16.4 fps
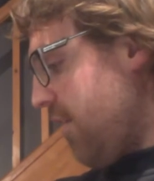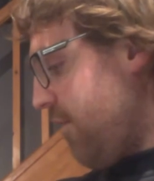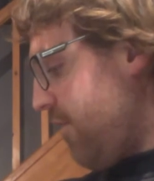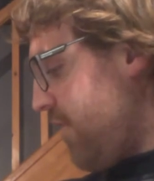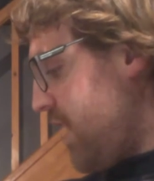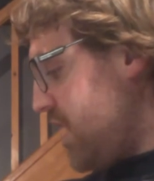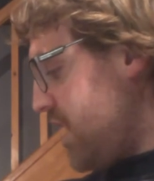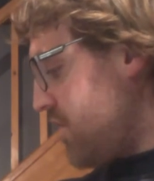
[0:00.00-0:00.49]

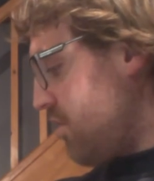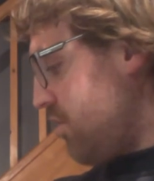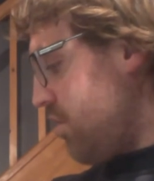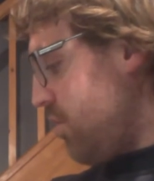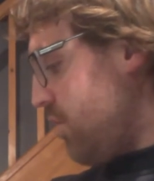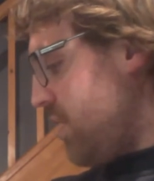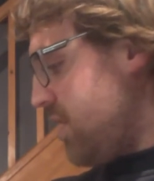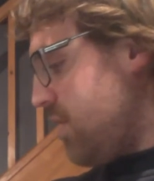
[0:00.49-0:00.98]
flashed through
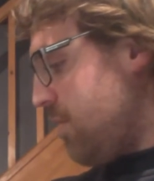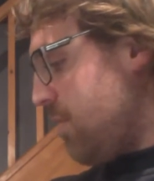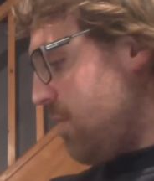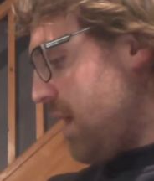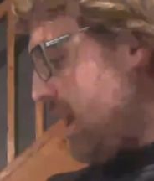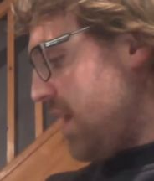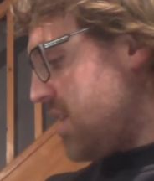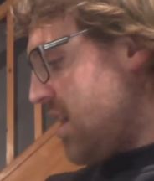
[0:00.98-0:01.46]
the window
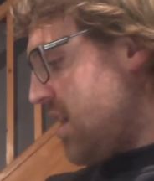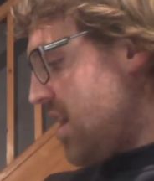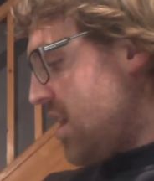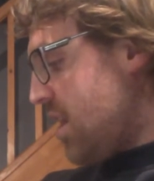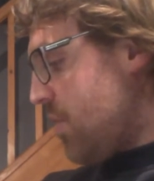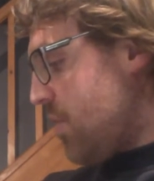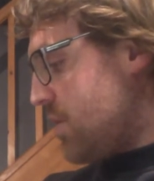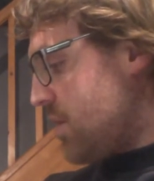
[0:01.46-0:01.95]
panes.
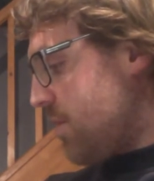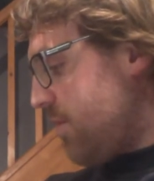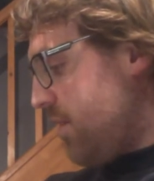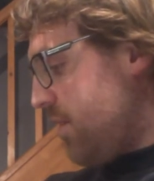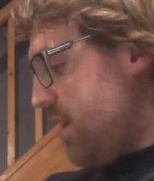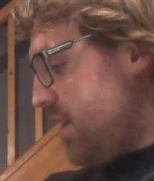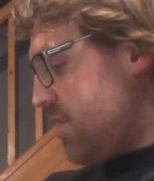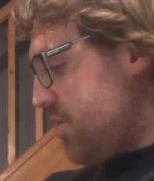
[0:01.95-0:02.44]
There was a
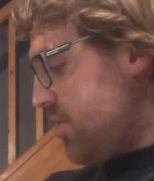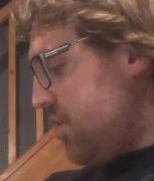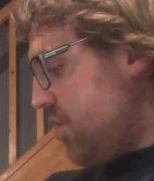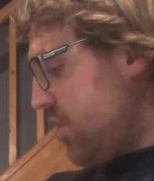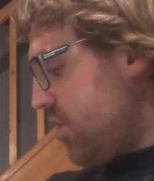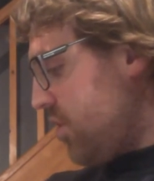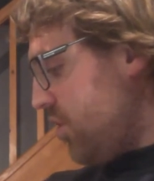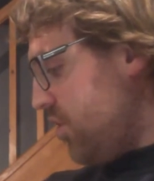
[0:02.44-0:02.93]
little
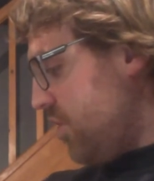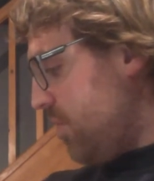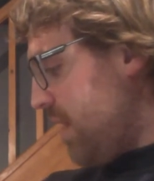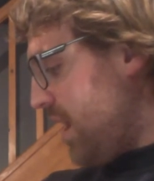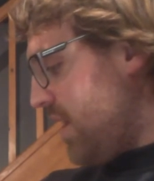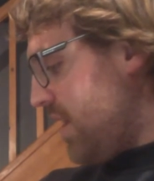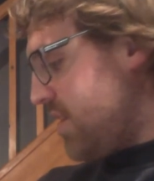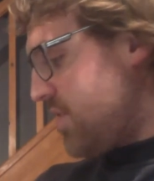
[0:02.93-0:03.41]
knock on the
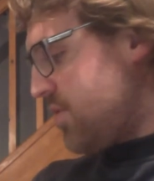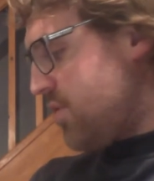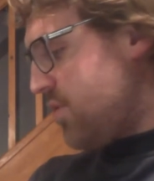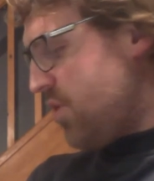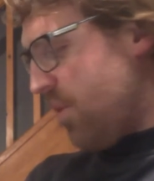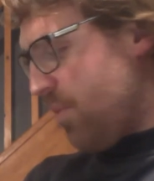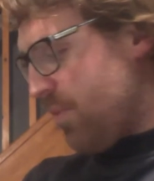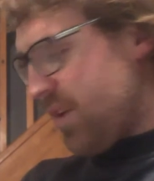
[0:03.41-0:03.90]
palace
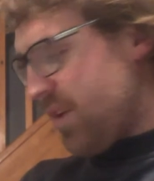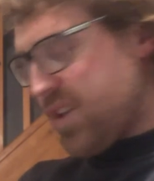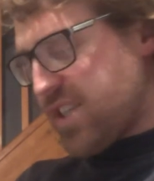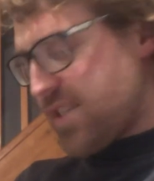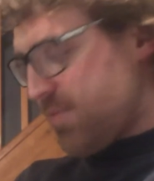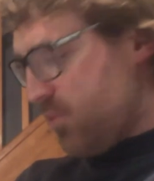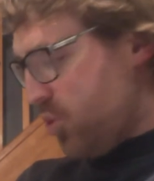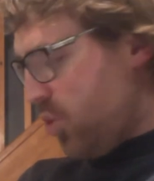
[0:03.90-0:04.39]
door. A
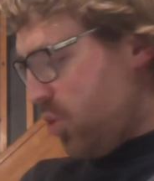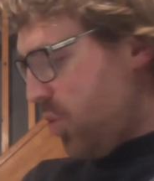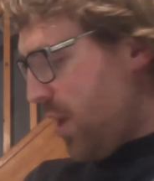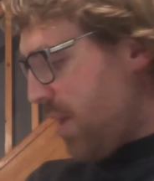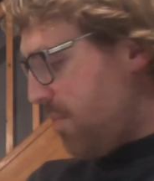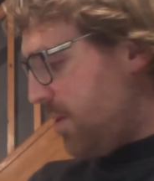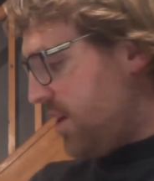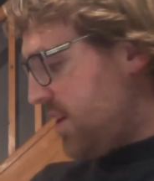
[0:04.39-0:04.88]
small
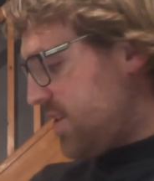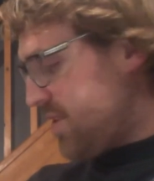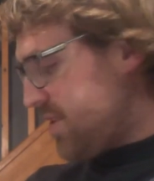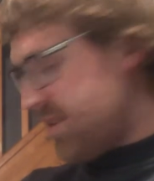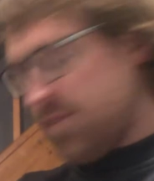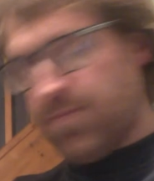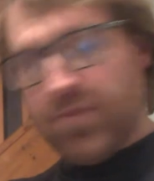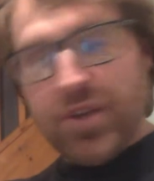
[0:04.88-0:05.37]
wet
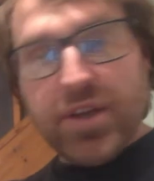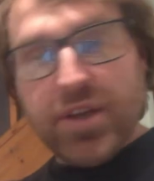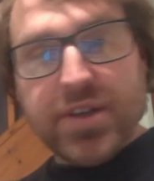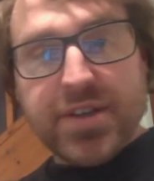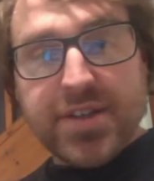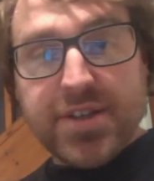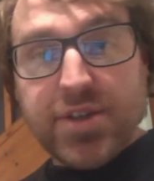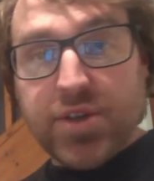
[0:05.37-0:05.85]
person
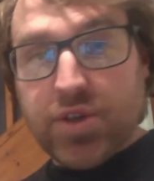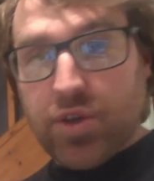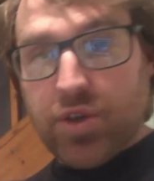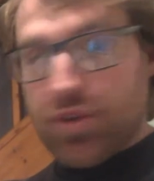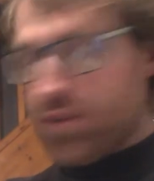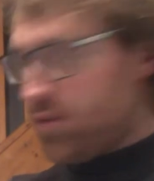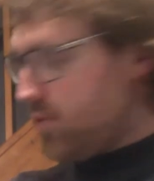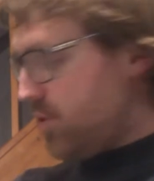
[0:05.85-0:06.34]
stood on
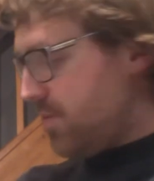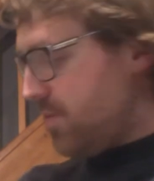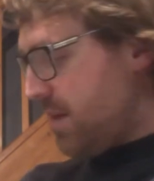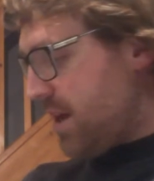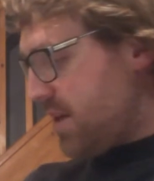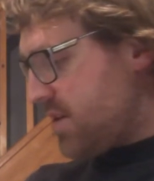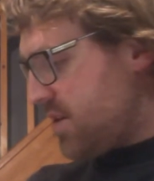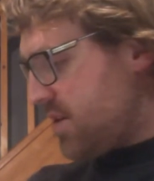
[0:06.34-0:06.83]
the
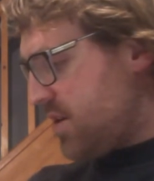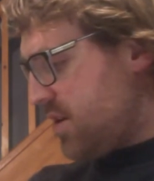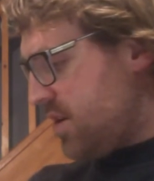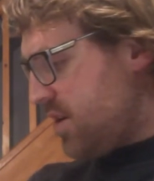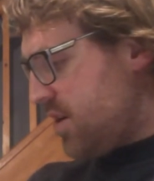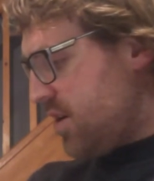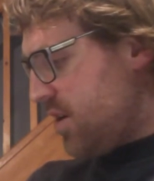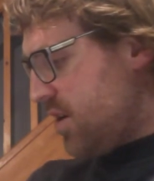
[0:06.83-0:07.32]
doormat.
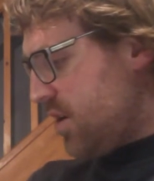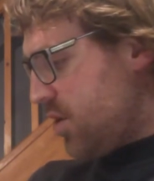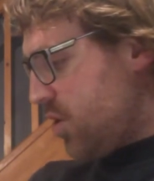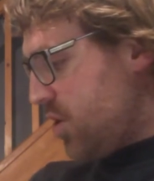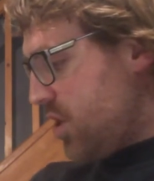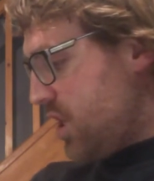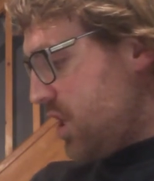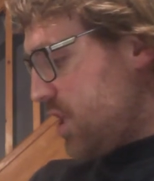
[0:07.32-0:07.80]

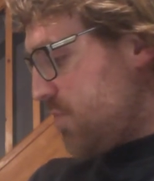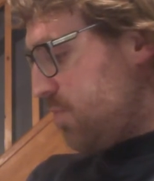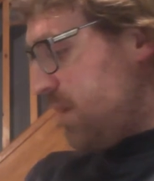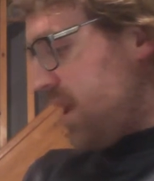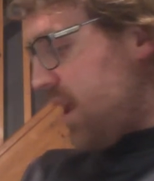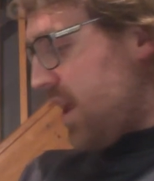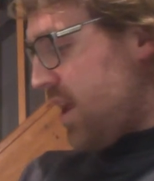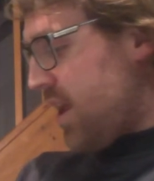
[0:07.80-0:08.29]
"Could this
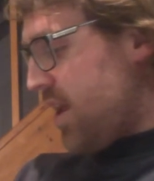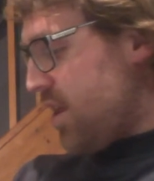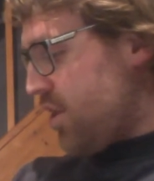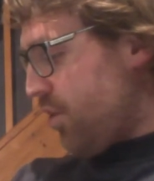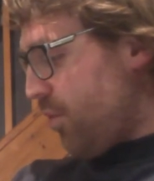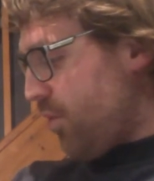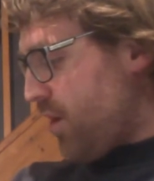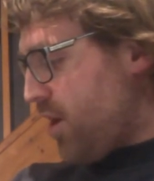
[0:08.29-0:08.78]
be
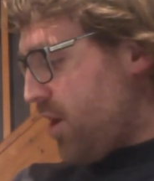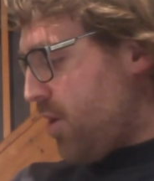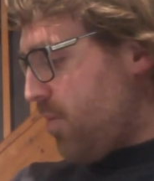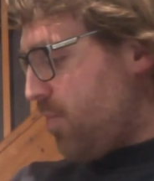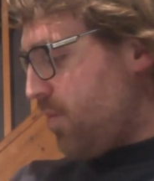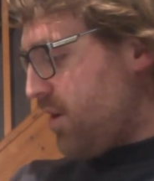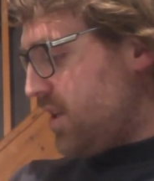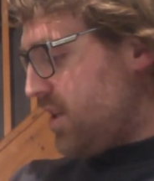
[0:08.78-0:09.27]
the real
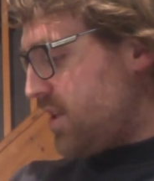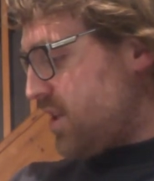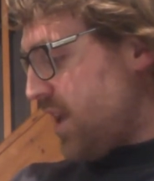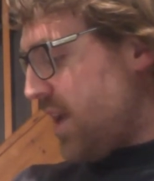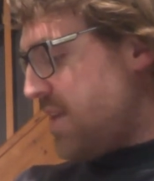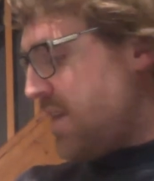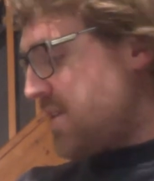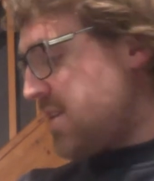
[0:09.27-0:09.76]

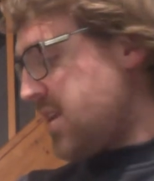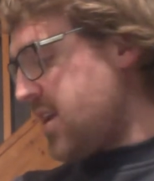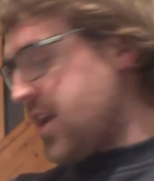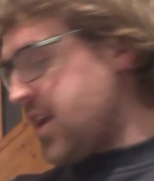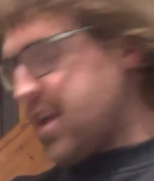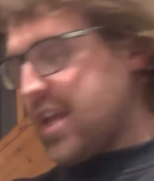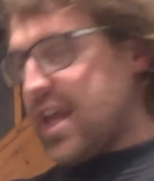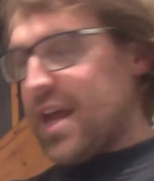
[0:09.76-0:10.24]
princess?"
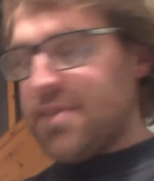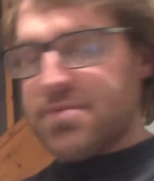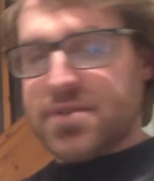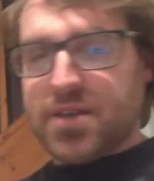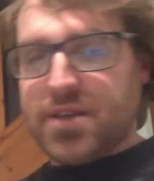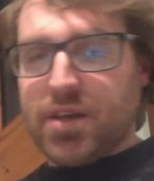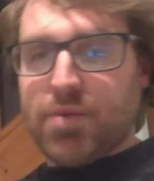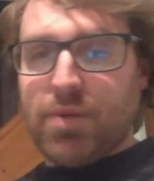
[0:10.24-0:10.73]
gasped
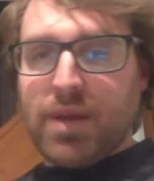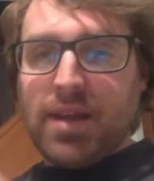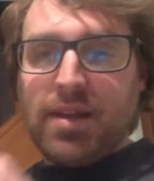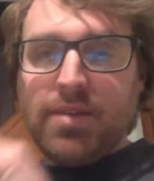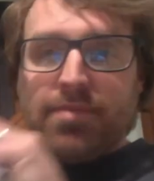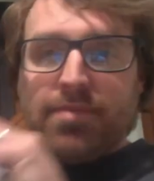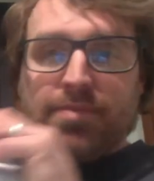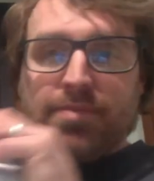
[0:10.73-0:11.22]
the Queen.